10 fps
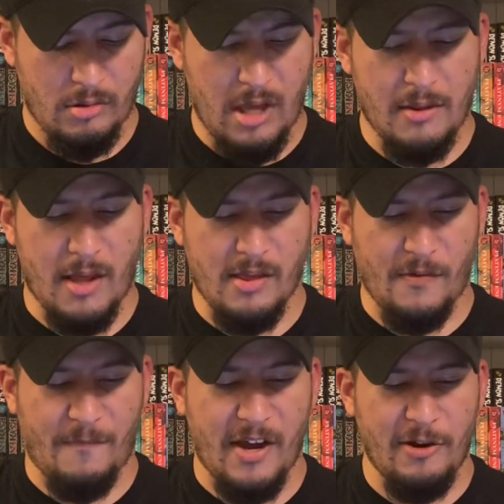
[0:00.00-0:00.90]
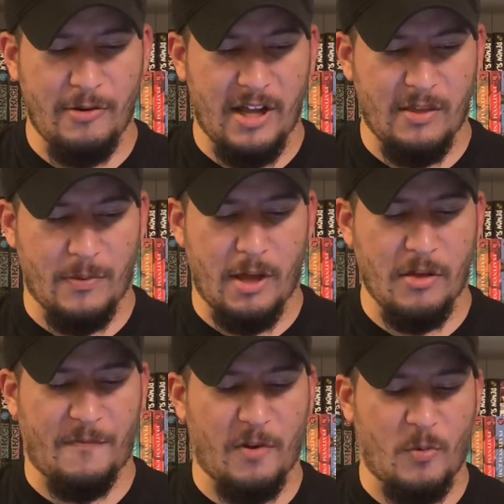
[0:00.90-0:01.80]
Yep, that's the final announcement. That
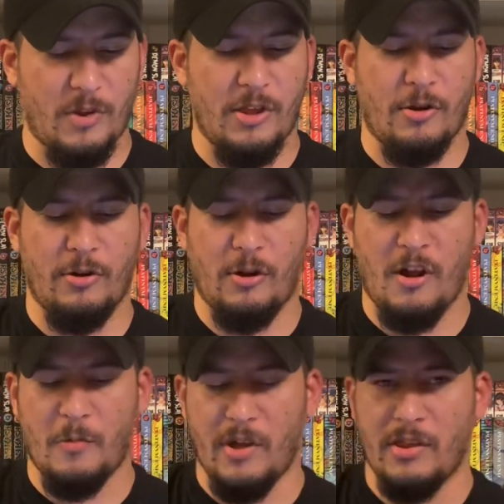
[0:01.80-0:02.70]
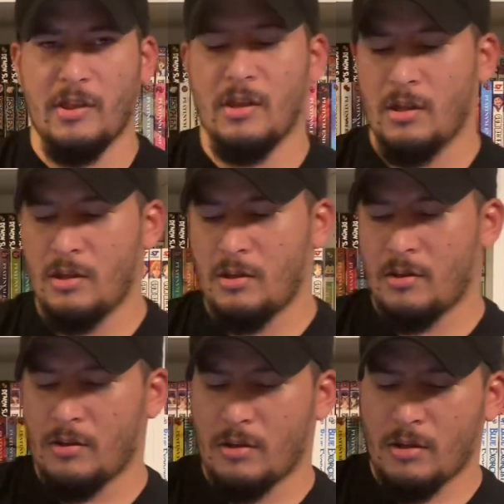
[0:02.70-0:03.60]
was the first one they started it off with.
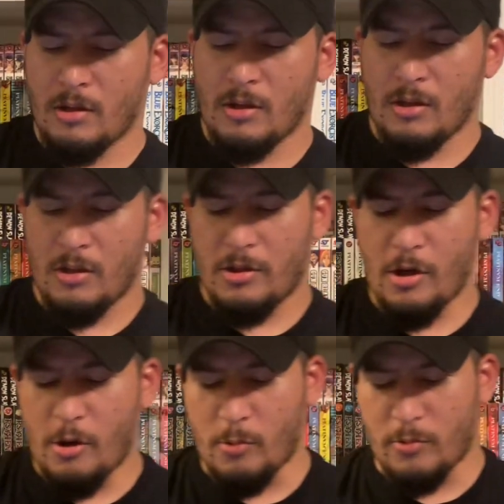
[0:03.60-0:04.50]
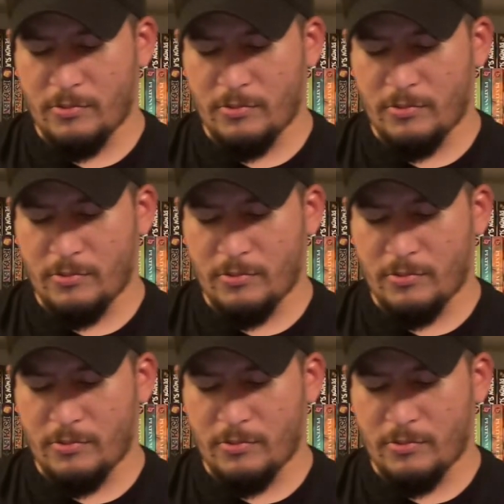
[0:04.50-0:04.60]
So,